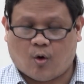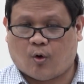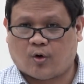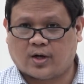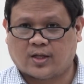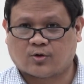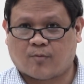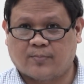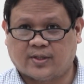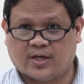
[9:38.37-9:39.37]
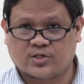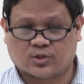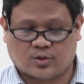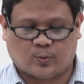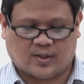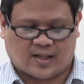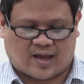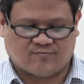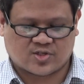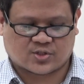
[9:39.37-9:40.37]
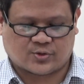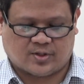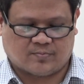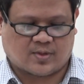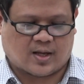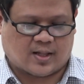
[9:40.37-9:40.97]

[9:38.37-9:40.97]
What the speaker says: or in combination with live streamed